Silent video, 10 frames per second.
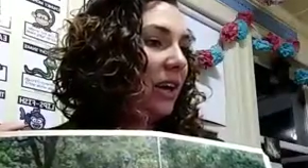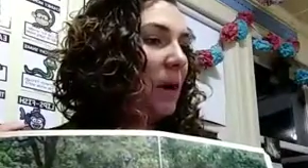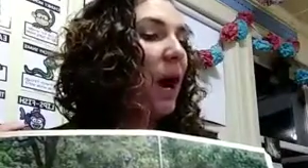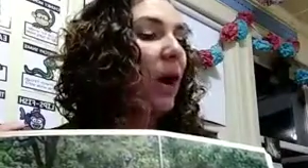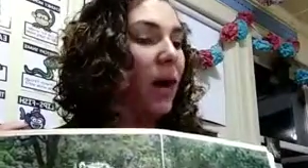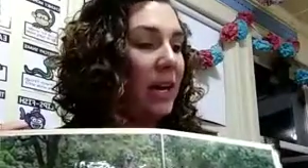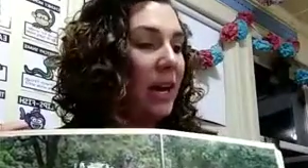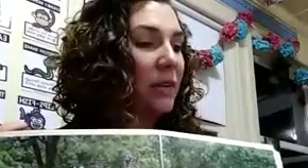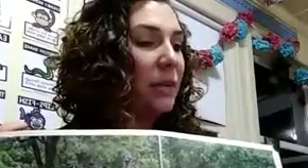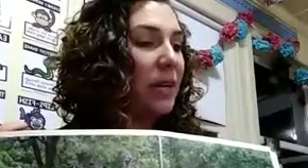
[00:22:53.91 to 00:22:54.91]
Oh,
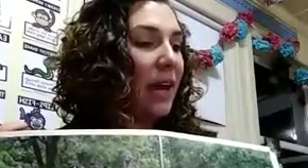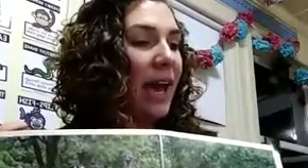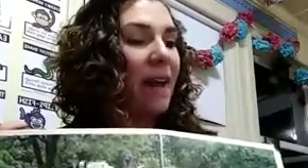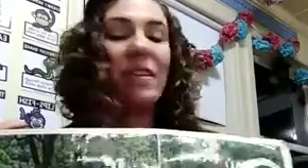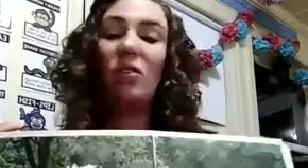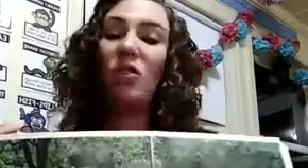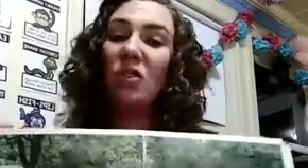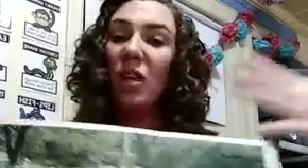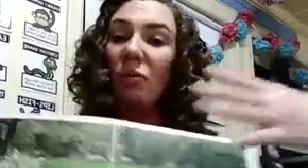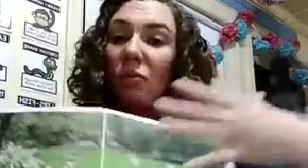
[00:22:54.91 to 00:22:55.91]
another one I have is just
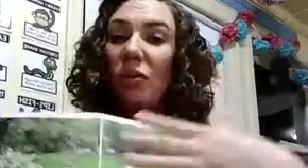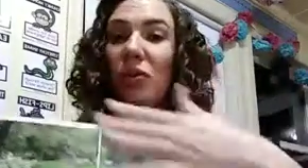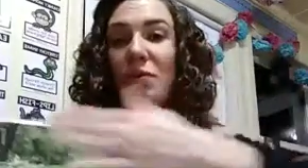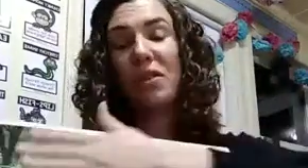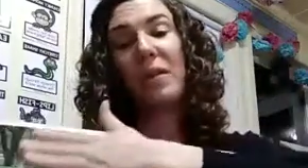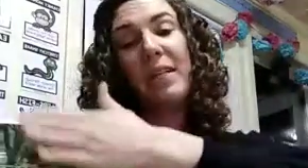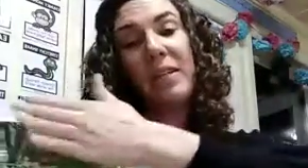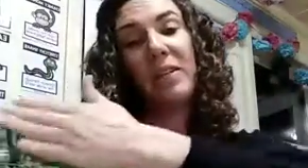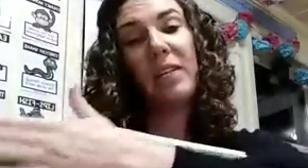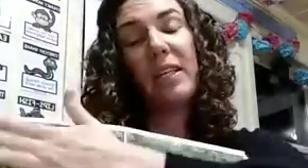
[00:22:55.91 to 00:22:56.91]
a room, so it
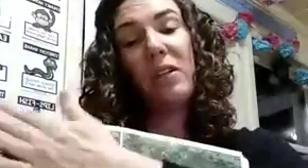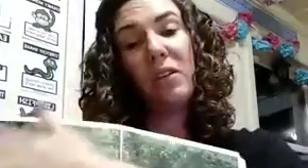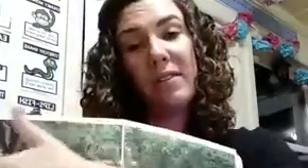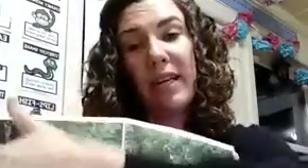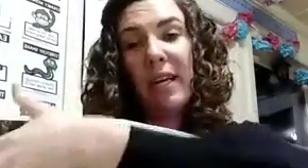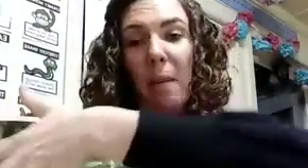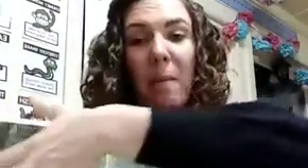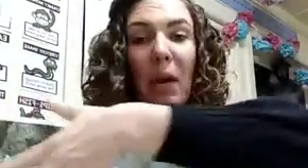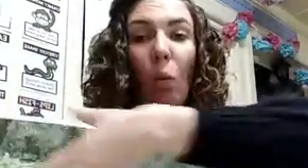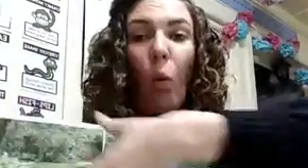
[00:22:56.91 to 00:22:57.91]
literally looks like a
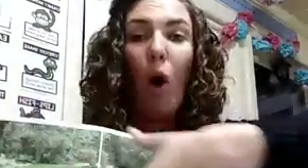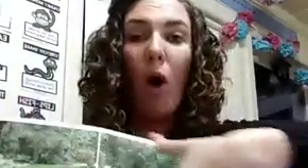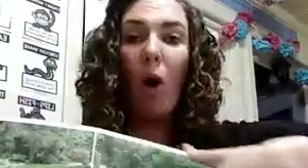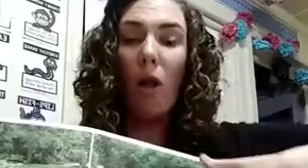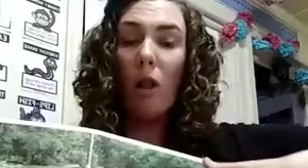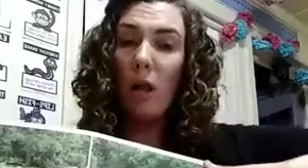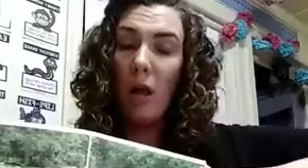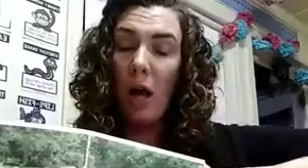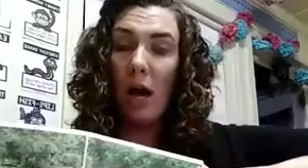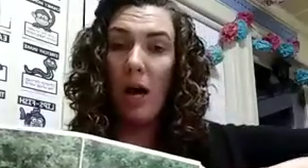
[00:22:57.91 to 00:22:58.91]
big wall
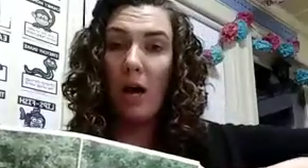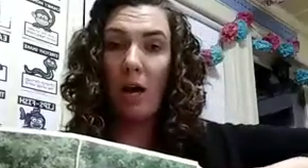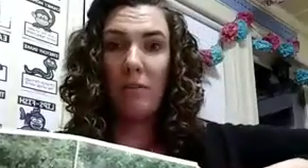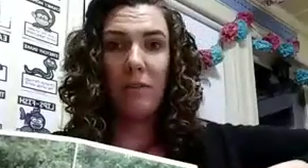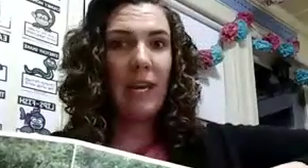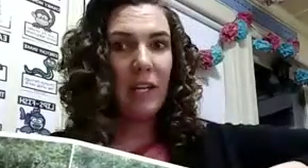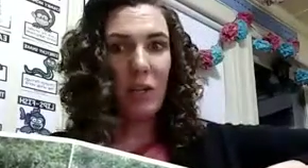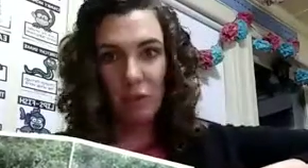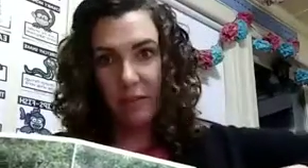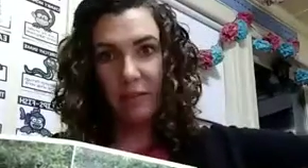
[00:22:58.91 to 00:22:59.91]
of like your
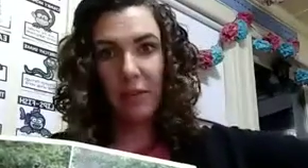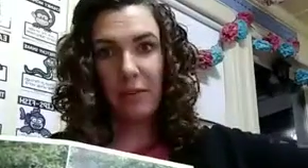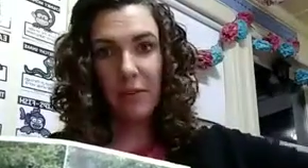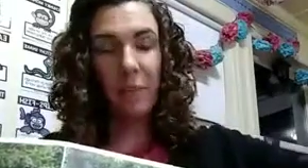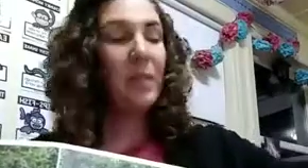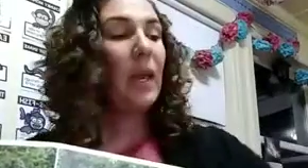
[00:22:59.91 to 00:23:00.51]
living room.